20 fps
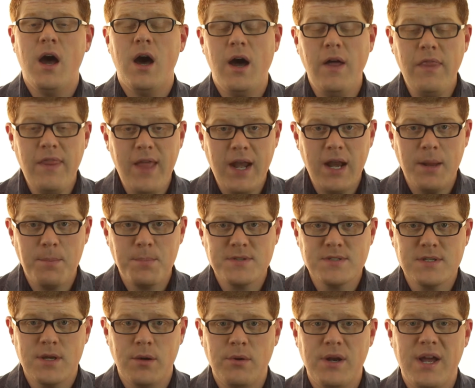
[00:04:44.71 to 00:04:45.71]
On that
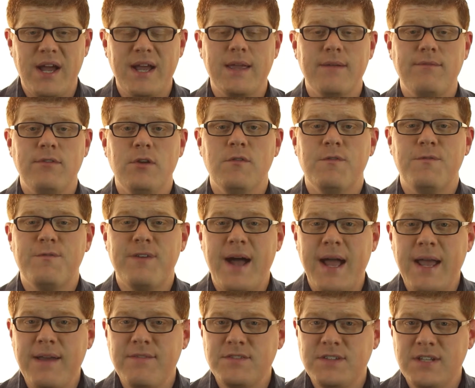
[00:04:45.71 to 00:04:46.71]
episode, I give you
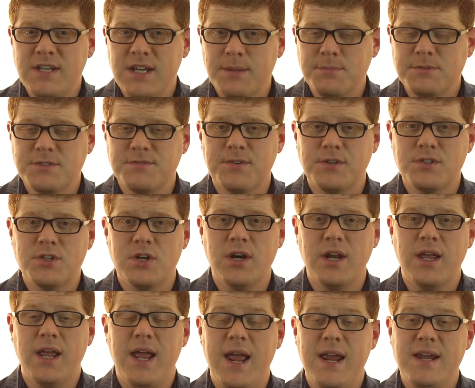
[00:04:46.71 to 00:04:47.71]
5 tips for
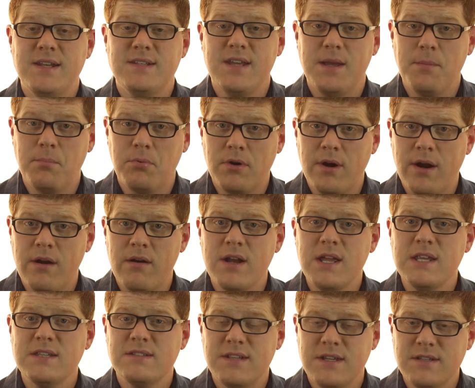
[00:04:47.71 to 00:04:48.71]
turning a
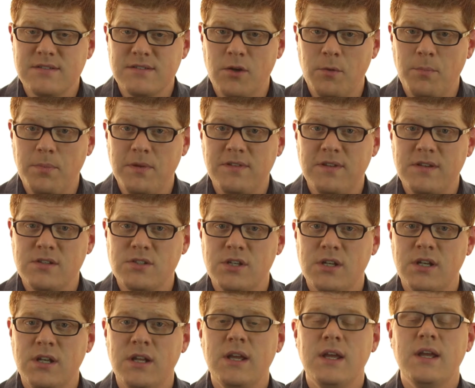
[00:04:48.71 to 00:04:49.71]
temporary seasonal
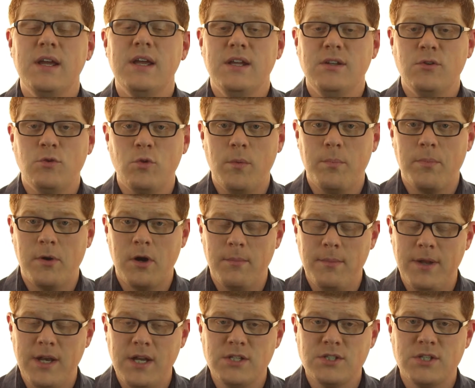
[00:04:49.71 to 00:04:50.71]
position into a
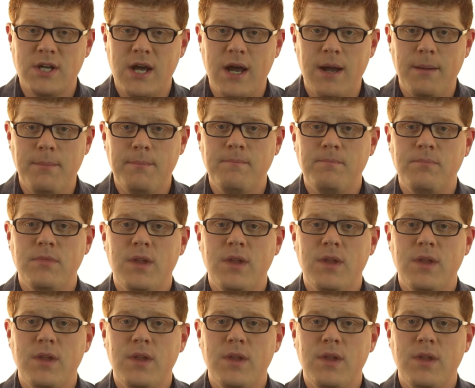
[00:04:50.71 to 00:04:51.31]
permanent job.